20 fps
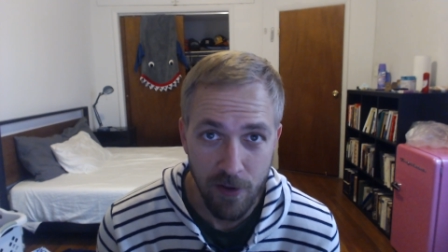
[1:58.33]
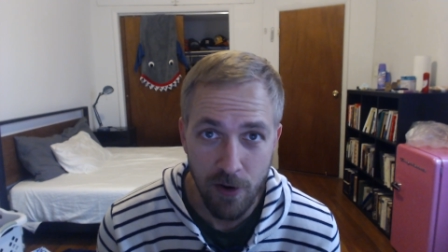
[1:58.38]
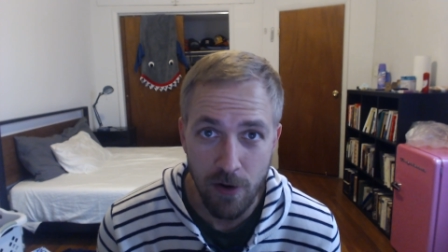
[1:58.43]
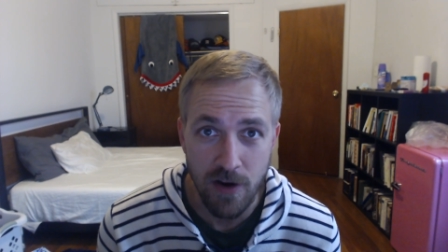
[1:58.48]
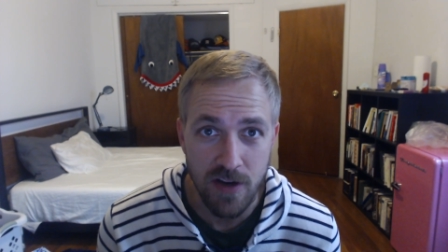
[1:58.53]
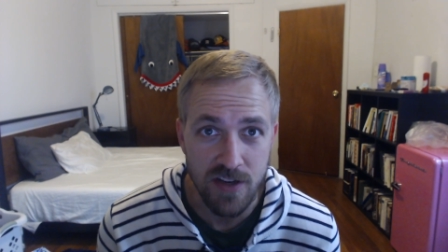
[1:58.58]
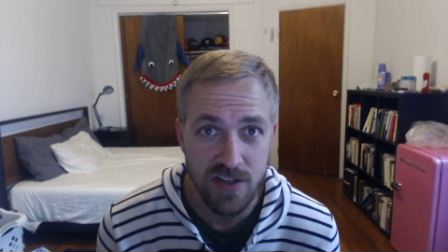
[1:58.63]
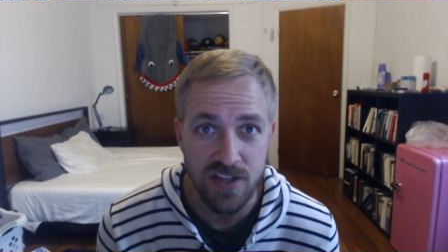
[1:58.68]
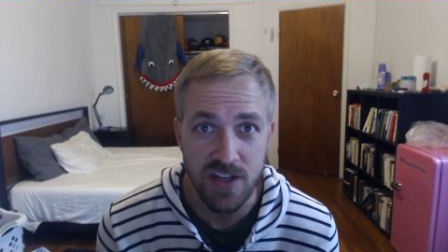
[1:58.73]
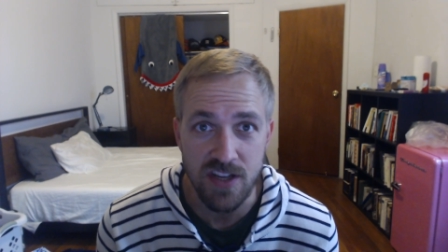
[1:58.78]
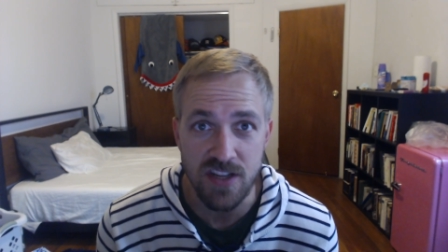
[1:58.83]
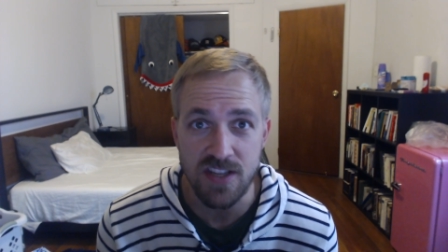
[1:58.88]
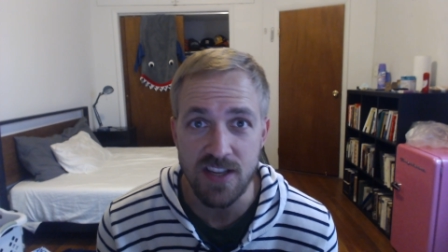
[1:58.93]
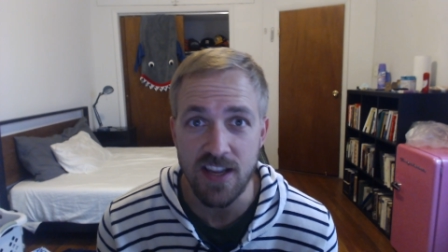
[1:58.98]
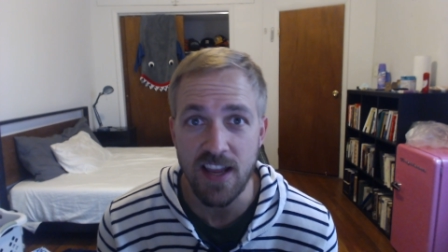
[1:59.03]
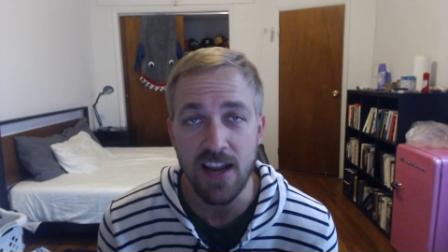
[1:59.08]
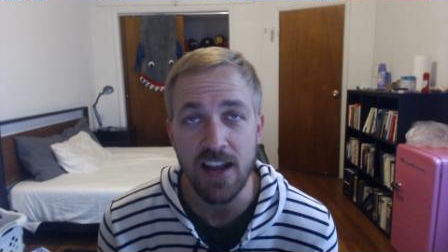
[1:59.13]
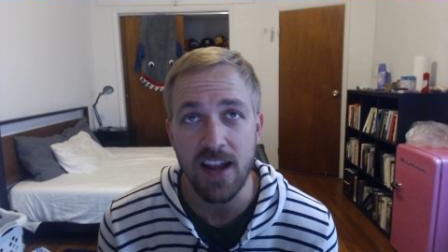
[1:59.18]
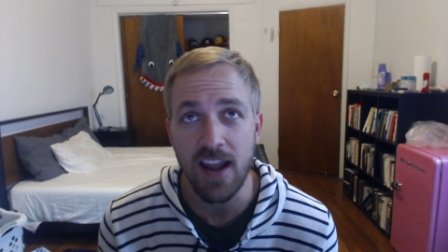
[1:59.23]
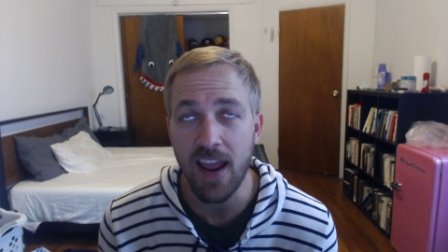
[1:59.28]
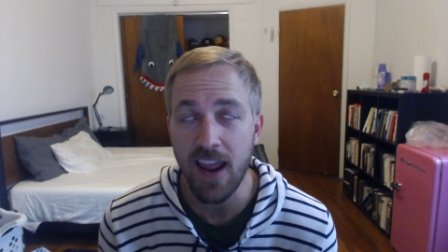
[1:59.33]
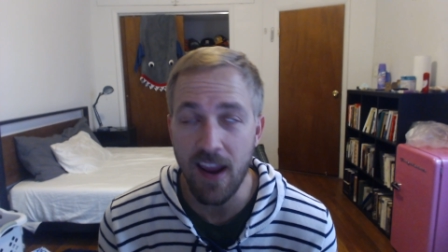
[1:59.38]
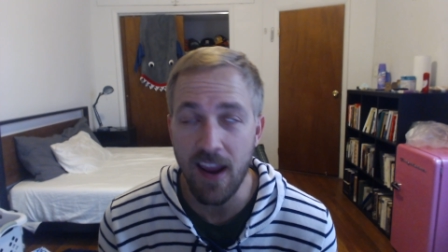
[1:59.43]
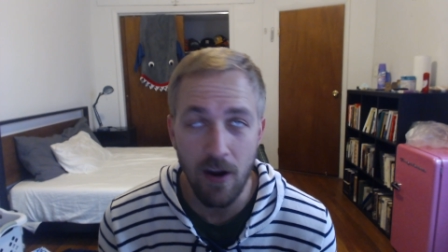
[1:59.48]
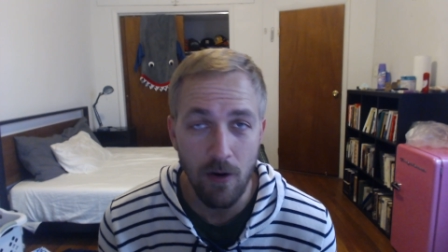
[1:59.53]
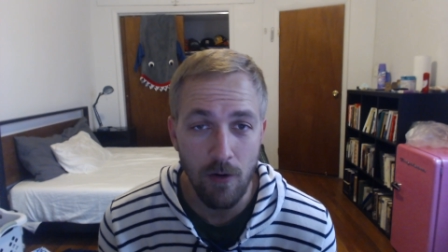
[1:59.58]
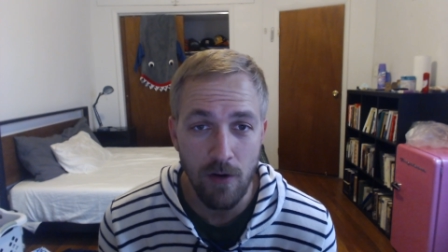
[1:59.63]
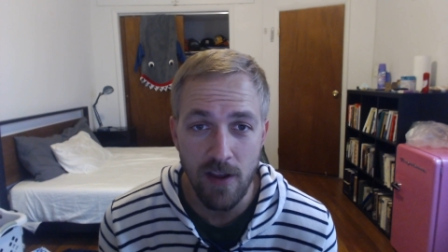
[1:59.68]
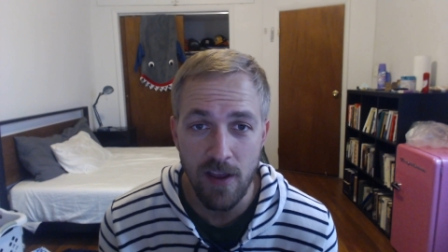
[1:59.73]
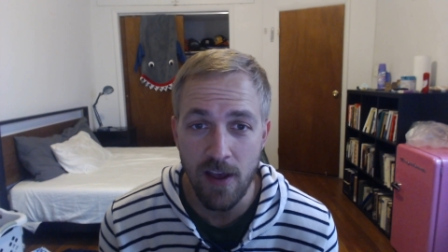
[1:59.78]
there is just an
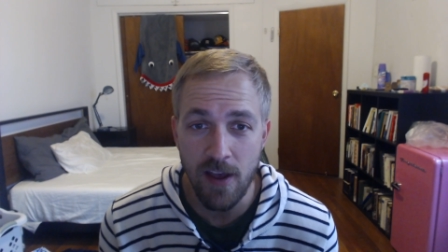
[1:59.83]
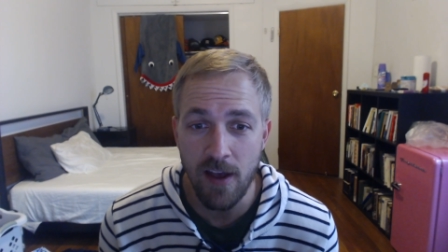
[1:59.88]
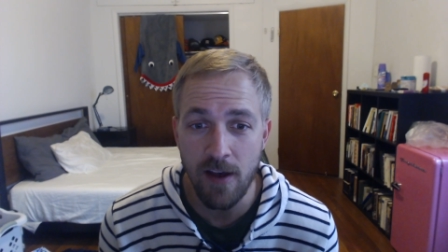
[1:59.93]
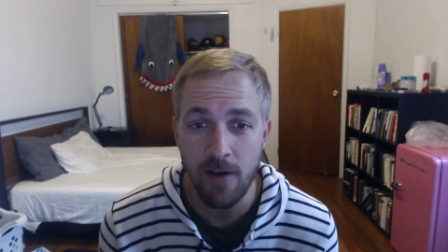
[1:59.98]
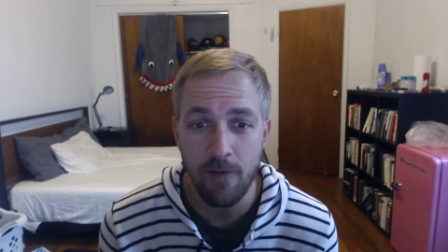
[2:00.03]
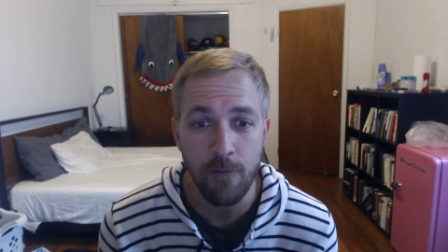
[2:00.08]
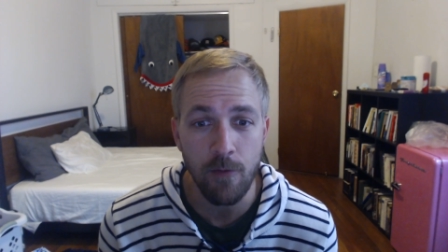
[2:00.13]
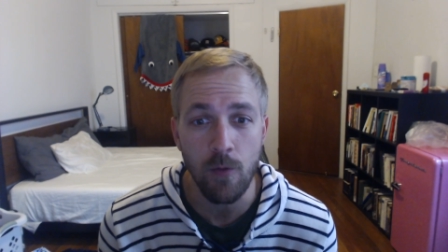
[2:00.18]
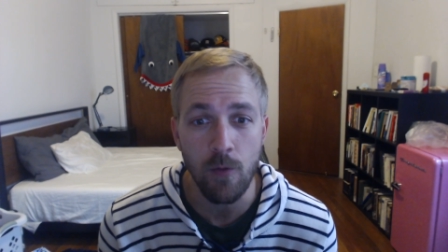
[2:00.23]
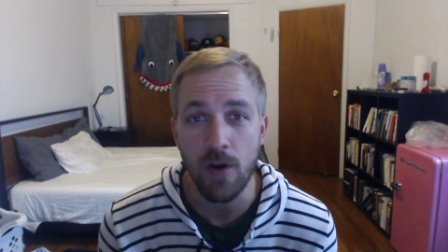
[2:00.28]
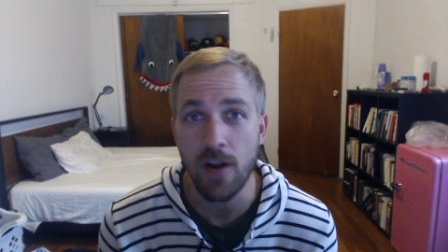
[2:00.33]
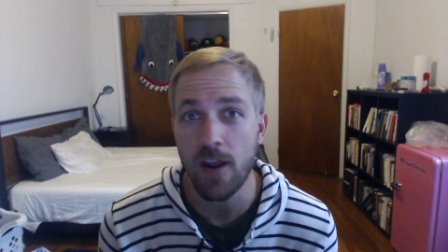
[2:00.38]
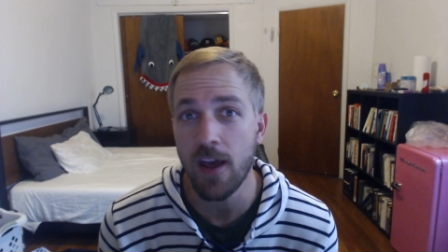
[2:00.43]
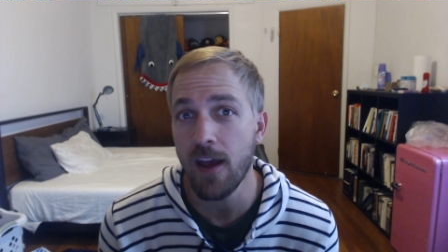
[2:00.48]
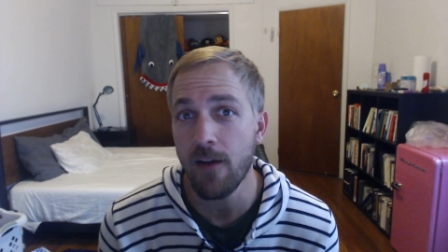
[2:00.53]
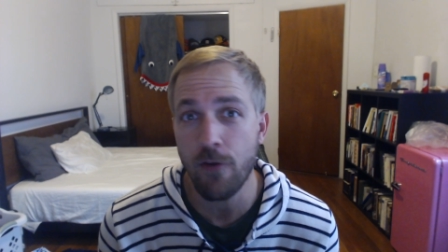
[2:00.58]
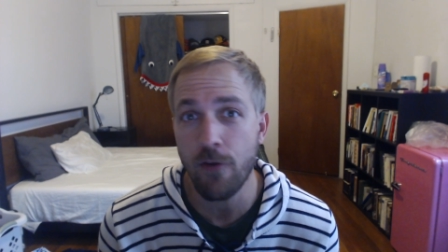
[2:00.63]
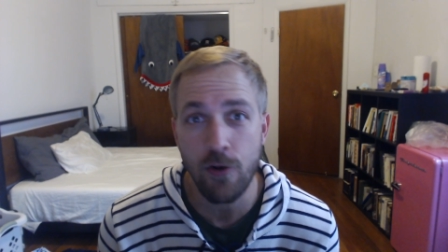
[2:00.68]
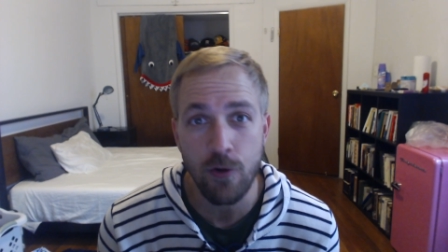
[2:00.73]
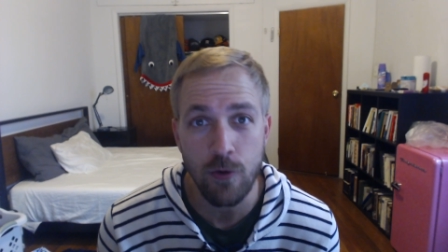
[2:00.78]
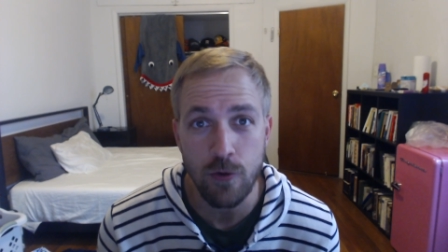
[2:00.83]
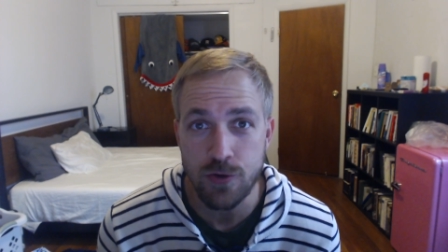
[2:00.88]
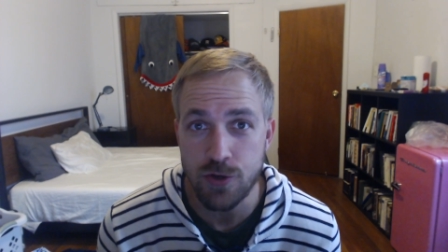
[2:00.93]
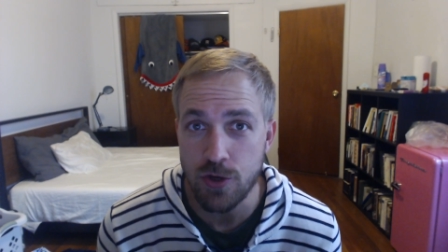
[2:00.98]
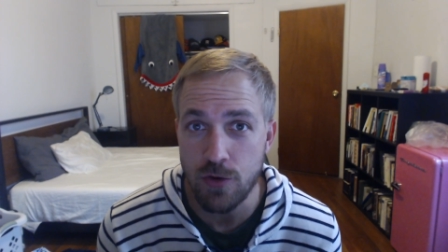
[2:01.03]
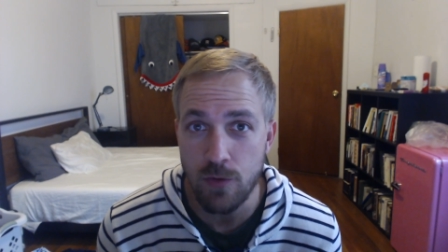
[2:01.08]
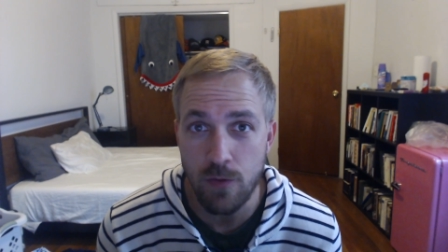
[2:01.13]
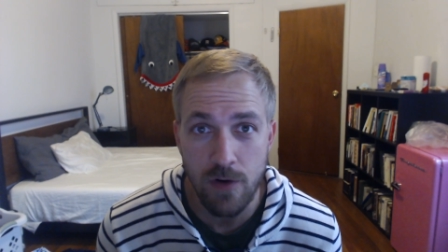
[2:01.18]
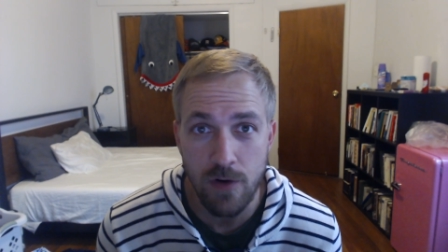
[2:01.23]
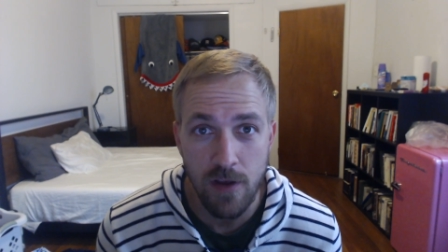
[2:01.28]
area for whatever culture you want to